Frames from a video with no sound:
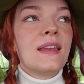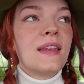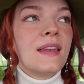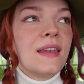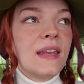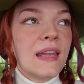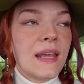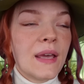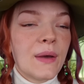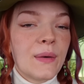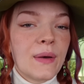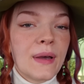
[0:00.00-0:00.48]

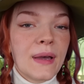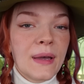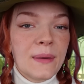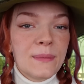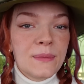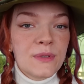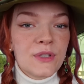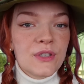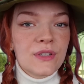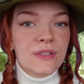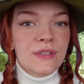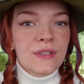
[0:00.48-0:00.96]
Now,
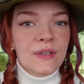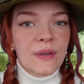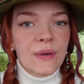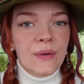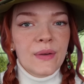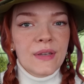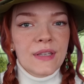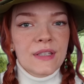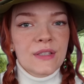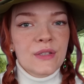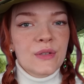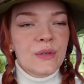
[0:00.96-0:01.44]
I'm just
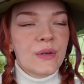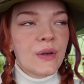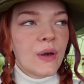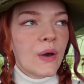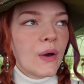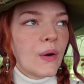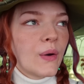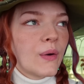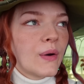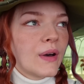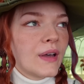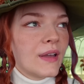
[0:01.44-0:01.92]
going to go
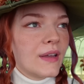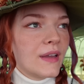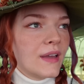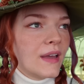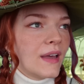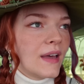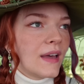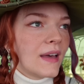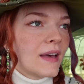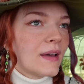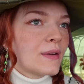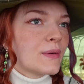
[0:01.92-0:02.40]

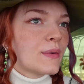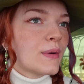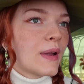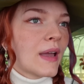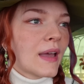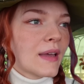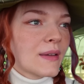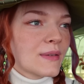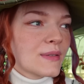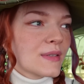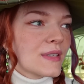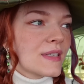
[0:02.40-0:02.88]

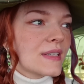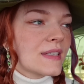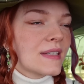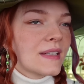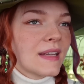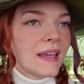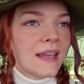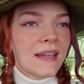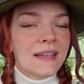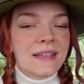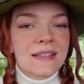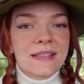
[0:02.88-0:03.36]
around
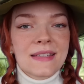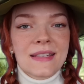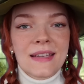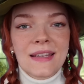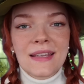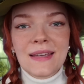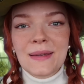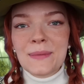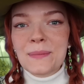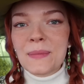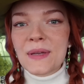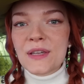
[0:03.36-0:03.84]
and
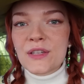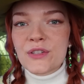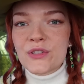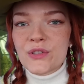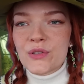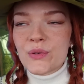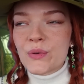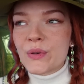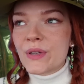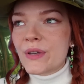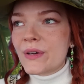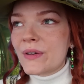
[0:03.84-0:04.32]
make
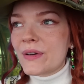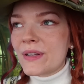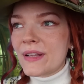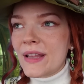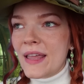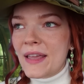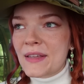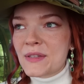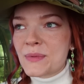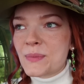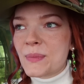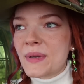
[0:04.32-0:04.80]
sure your
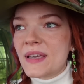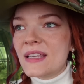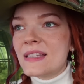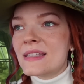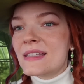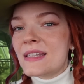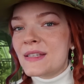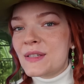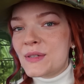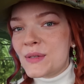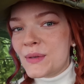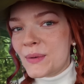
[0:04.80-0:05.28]

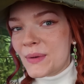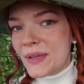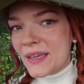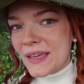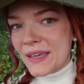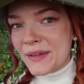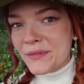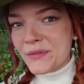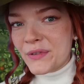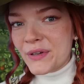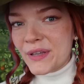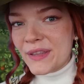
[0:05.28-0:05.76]
classmates are
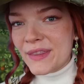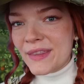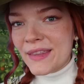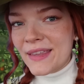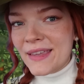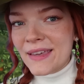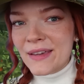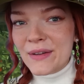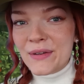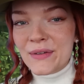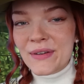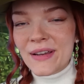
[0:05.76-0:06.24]
doing
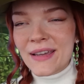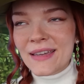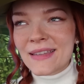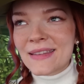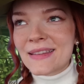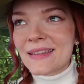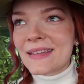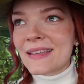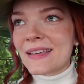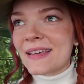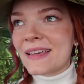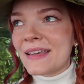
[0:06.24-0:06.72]
everything
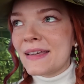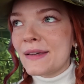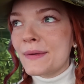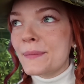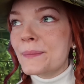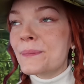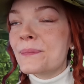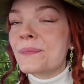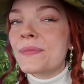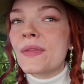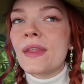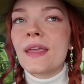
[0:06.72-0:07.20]
correctly.
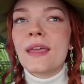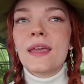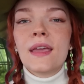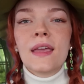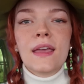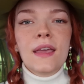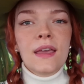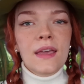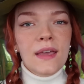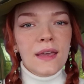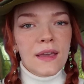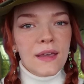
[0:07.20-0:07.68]

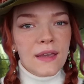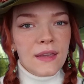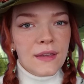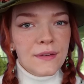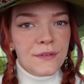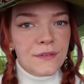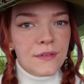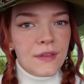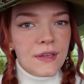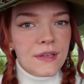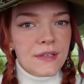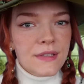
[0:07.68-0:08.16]

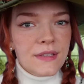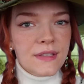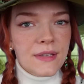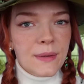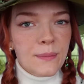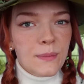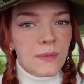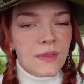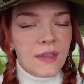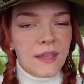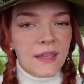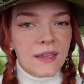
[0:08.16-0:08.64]
If there's
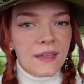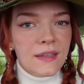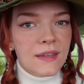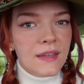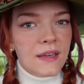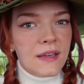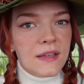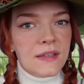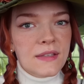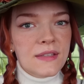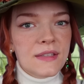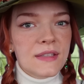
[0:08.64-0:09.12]
something
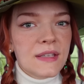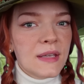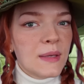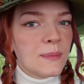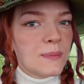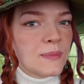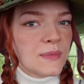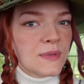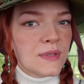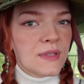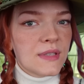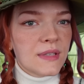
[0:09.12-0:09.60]
that
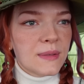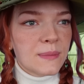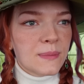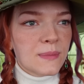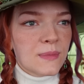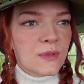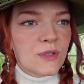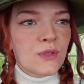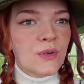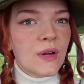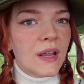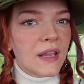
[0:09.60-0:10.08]
seems
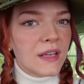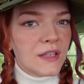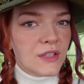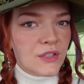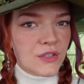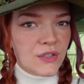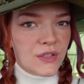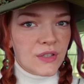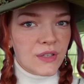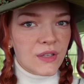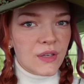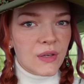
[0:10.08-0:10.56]

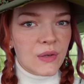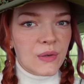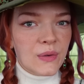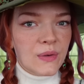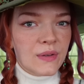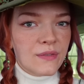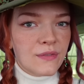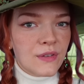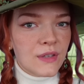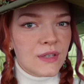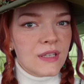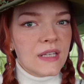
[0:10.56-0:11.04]
strange to you,
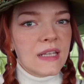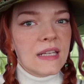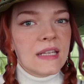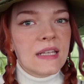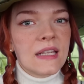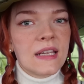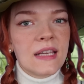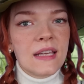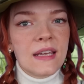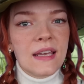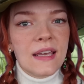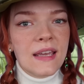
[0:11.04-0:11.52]
if you need
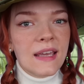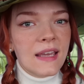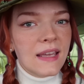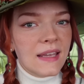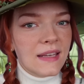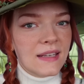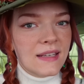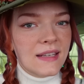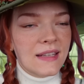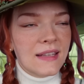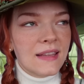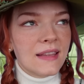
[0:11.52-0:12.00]

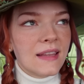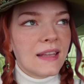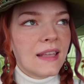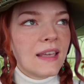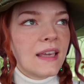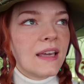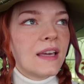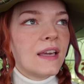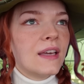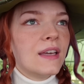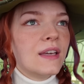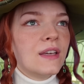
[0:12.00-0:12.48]

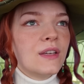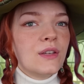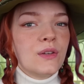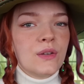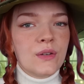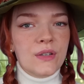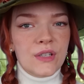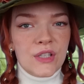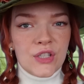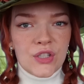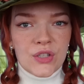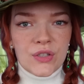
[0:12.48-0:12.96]
anything, you
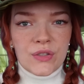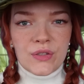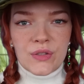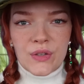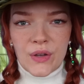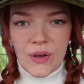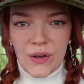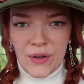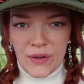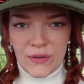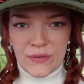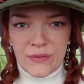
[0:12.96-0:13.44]
can just
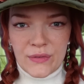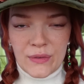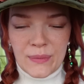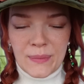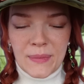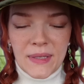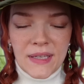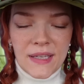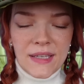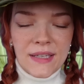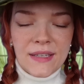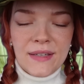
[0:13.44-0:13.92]
call for
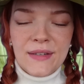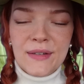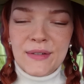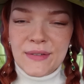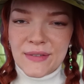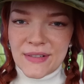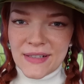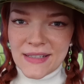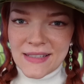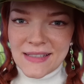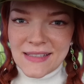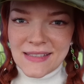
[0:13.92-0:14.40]
me,
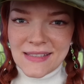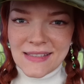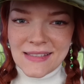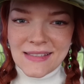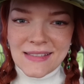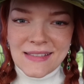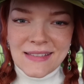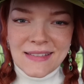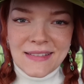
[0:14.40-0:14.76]
alright?